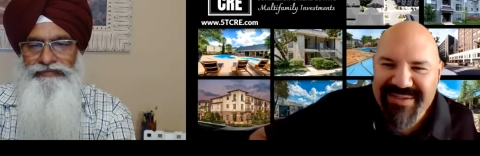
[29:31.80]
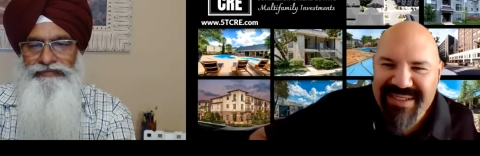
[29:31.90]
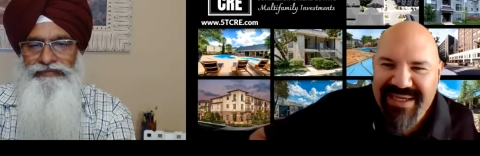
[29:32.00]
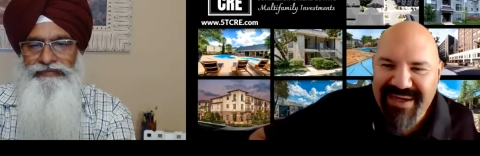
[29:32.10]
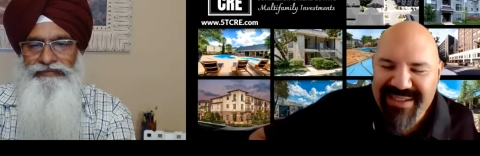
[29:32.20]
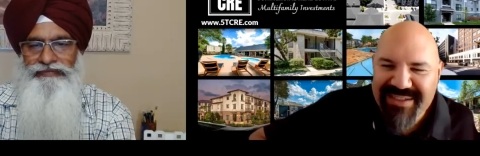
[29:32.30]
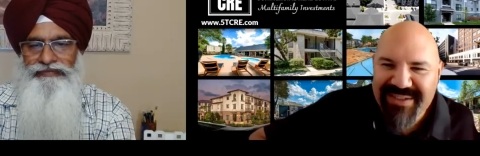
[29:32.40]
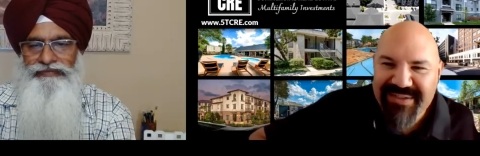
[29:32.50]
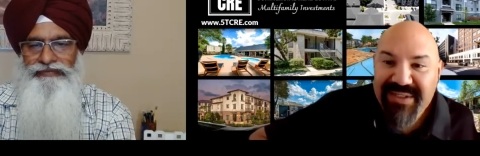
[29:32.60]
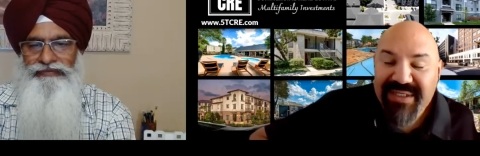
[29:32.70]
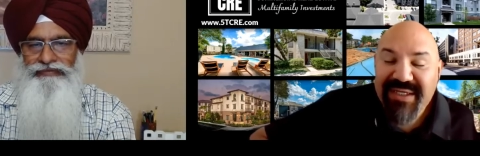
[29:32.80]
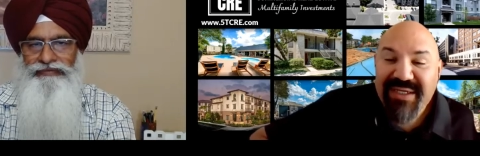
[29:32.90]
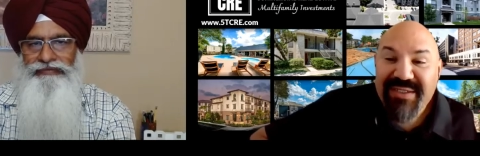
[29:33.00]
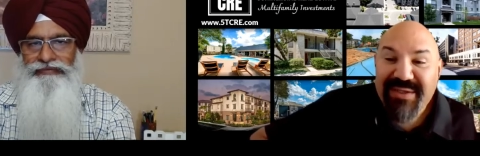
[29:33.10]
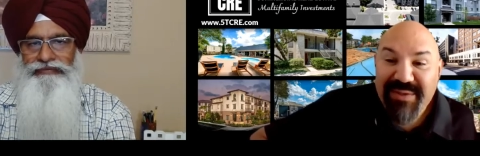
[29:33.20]
Speaker 1: take on it too.
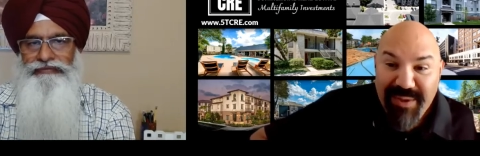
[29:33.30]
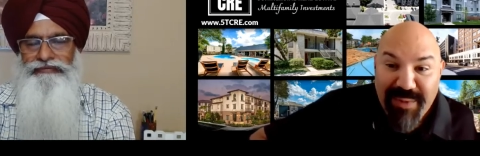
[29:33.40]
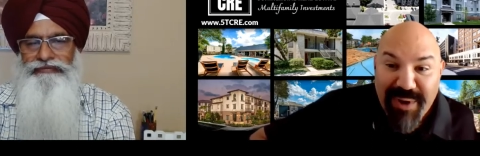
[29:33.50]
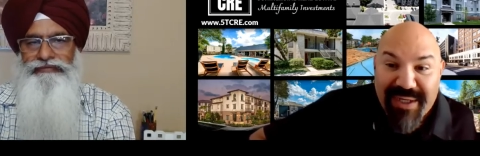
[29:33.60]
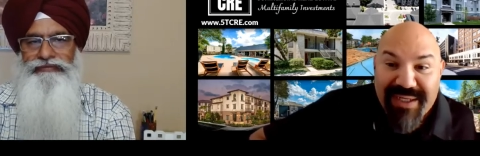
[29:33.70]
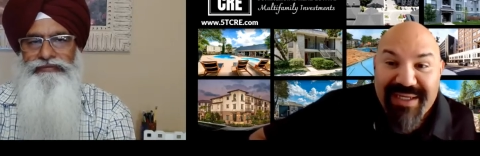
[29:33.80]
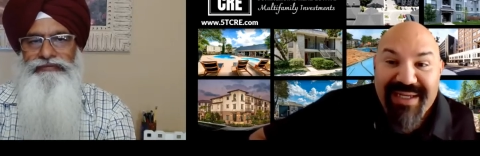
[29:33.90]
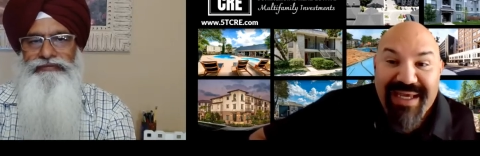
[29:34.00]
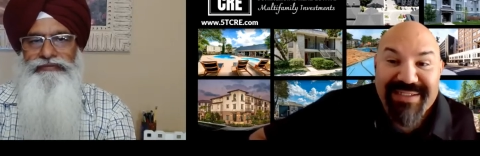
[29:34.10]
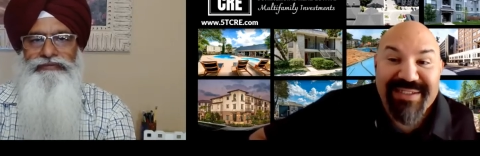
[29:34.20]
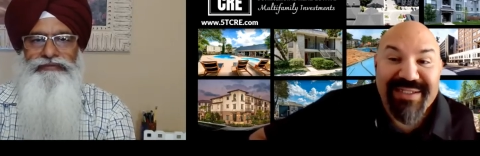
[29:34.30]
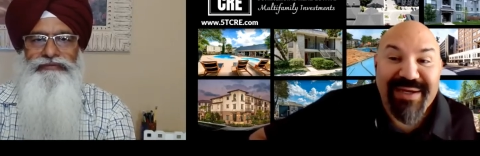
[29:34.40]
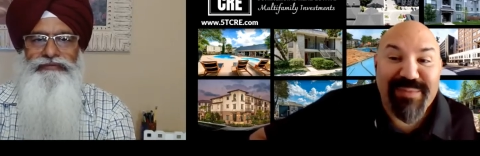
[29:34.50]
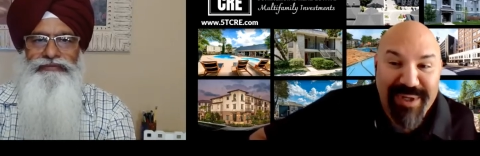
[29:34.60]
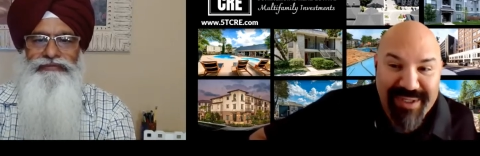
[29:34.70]
The market and
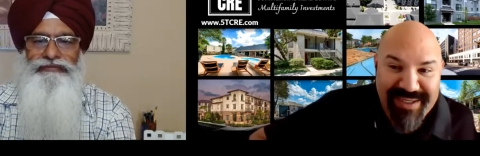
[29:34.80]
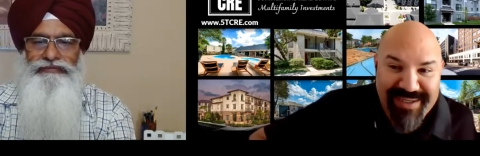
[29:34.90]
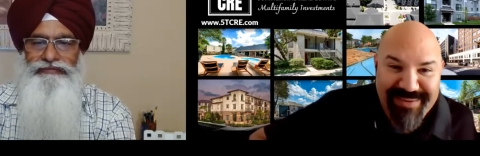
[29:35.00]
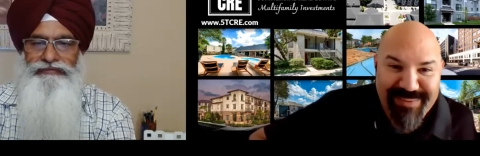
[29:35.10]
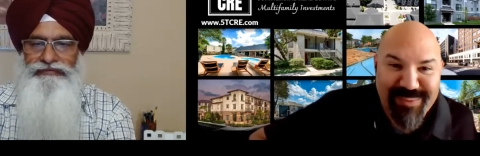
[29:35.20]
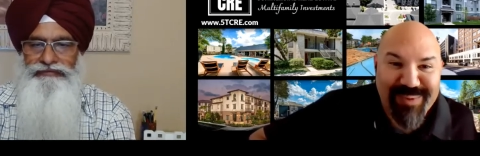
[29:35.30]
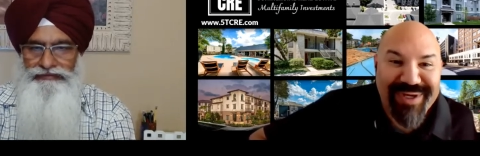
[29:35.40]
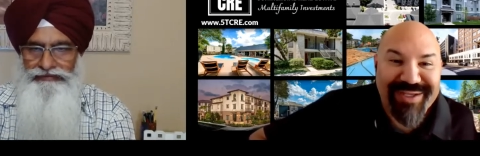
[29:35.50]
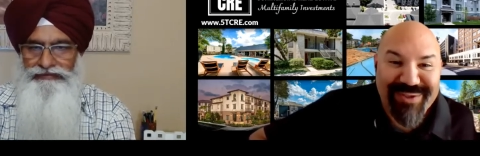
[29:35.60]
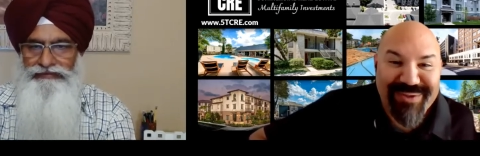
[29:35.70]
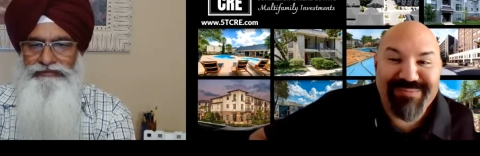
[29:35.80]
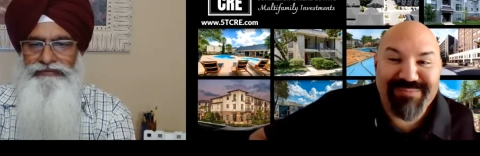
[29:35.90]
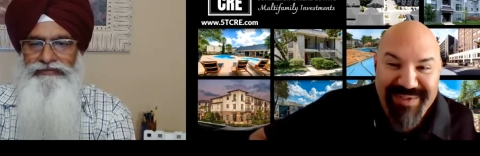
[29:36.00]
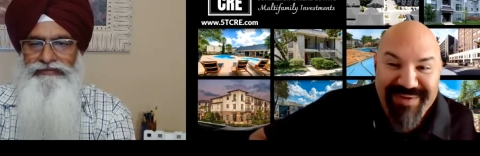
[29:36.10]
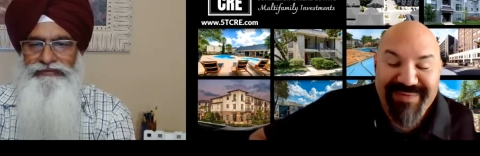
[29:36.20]
submarket. What you
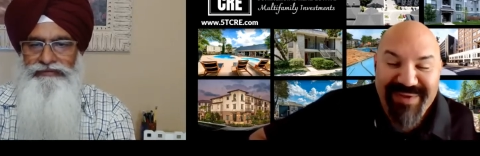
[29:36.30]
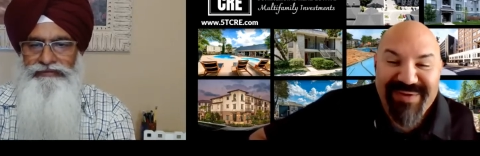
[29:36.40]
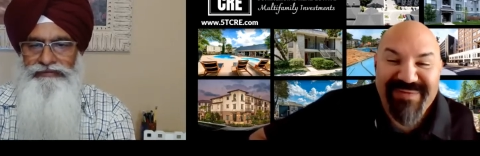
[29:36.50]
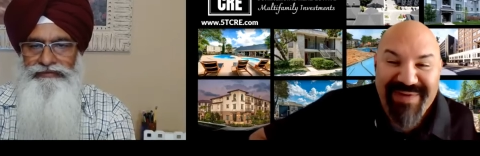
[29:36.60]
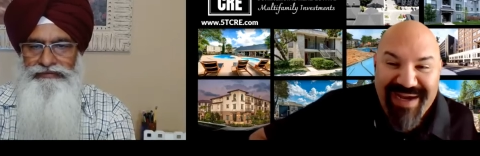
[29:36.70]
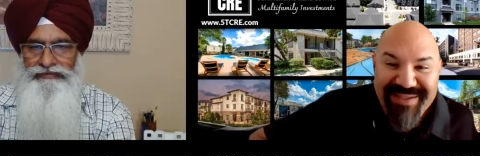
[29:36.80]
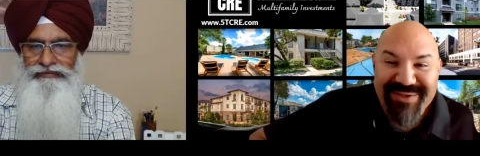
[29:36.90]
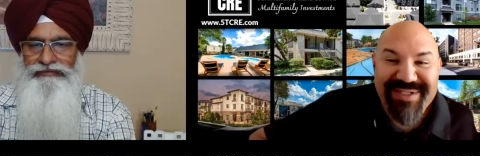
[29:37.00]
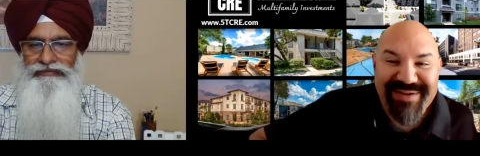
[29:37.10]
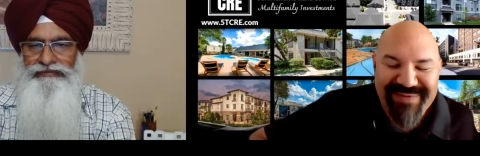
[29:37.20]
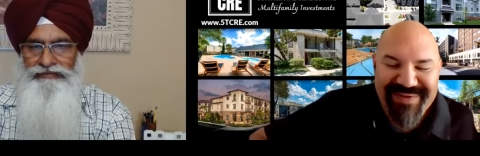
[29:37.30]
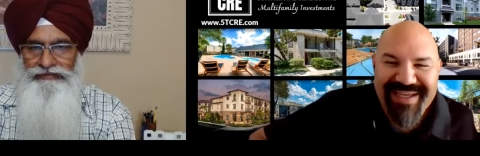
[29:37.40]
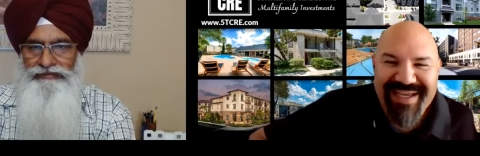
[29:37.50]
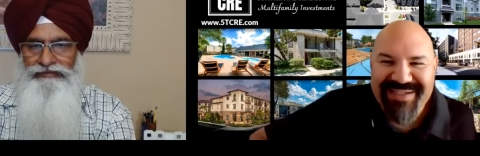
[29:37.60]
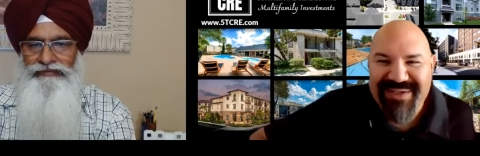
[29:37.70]
de- you define those differently,
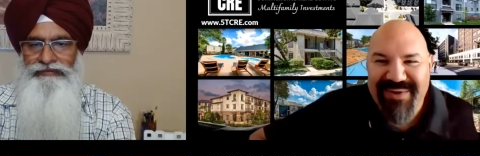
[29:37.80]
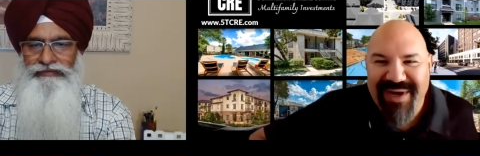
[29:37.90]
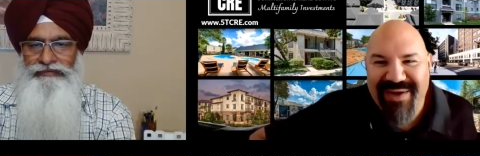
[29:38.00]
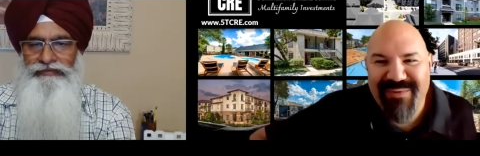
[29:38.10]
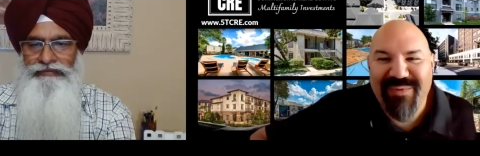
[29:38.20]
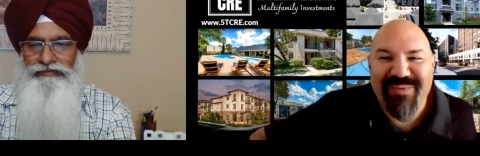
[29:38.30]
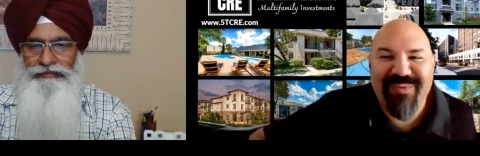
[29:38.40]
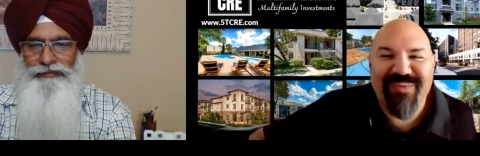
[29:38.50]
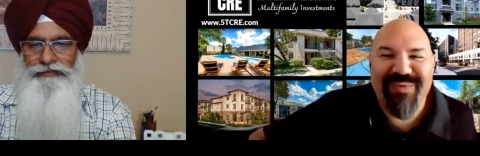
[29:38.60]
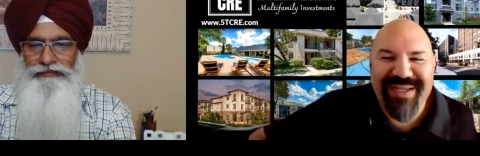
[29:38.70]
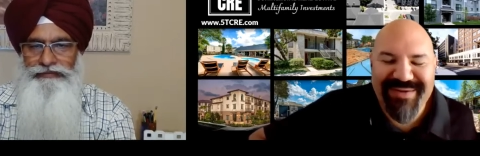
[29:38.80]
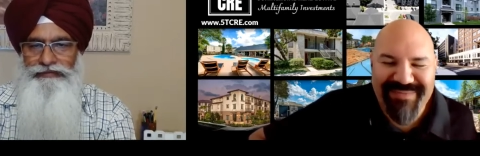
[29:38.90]
as do I. In